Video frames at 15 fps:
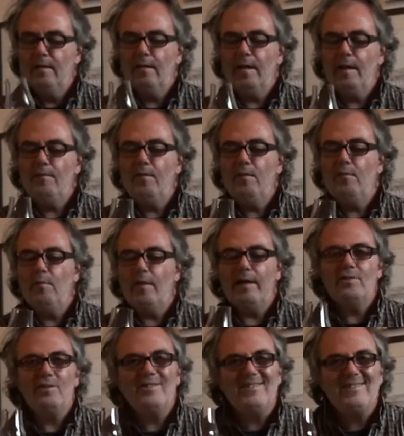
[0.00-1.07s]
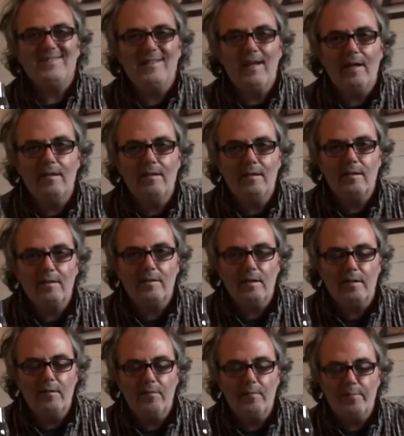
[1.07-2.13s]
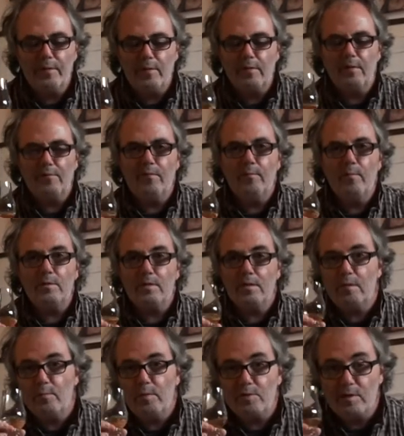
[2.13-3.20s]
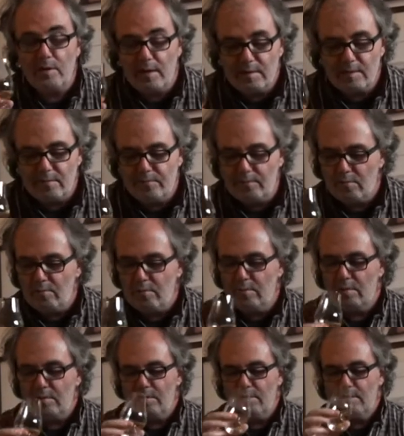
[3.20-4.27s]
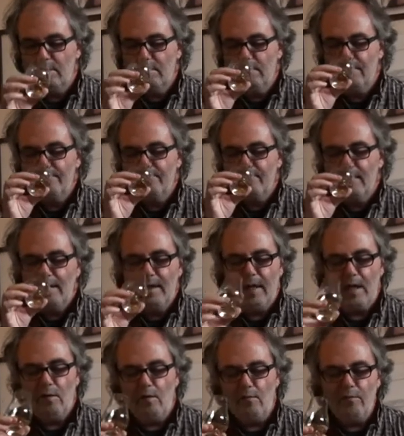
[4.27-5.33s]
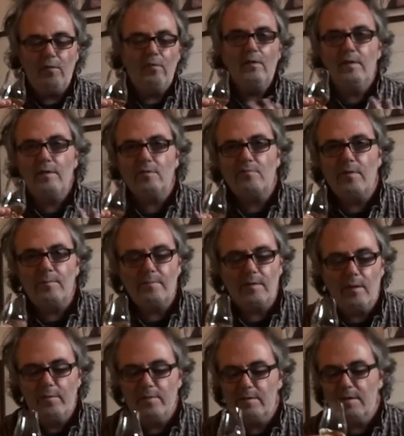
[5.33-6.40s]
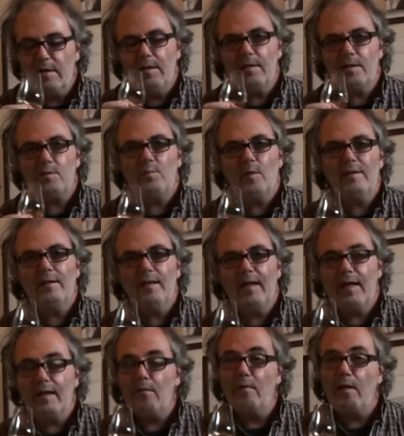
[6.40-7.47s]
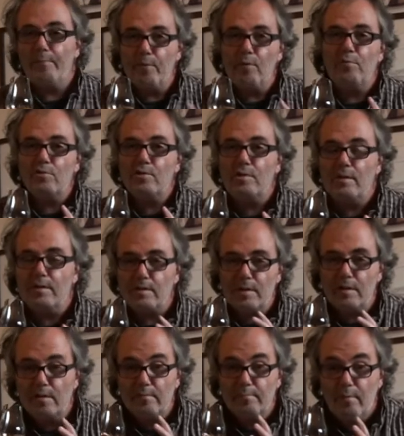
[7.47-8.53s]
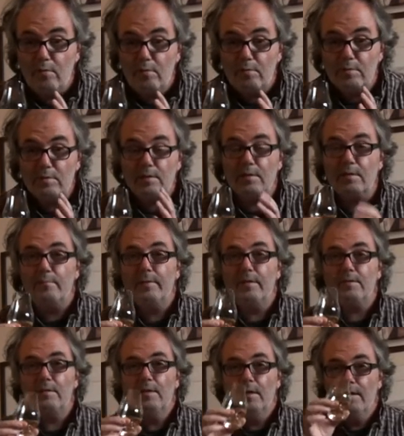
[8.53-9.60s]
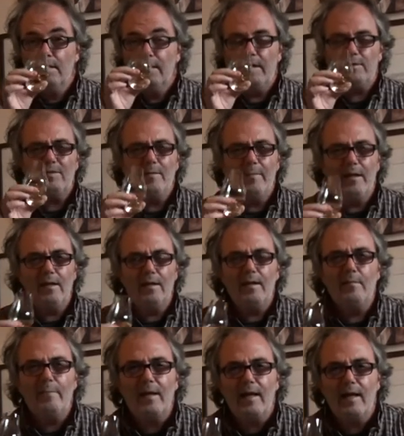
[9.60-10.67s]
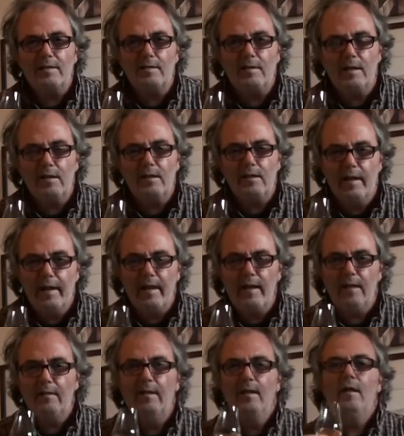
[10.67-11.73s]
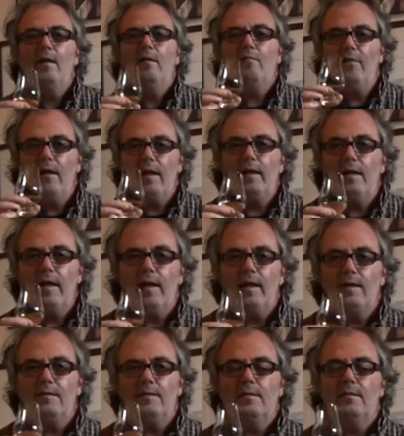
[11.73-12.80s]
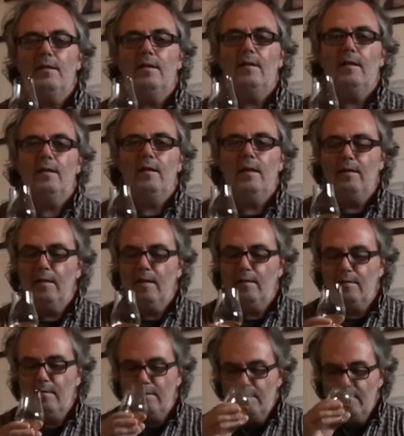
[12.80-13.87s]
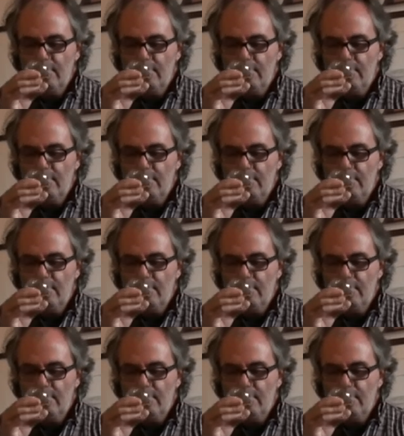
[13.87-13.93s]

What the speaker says: even though I just said that it's a different product from whiskey, which it is, of course, of all these rums, I would say this one kind of approaches a single malt a little bit. Actually, a little bit like a single grain, very light and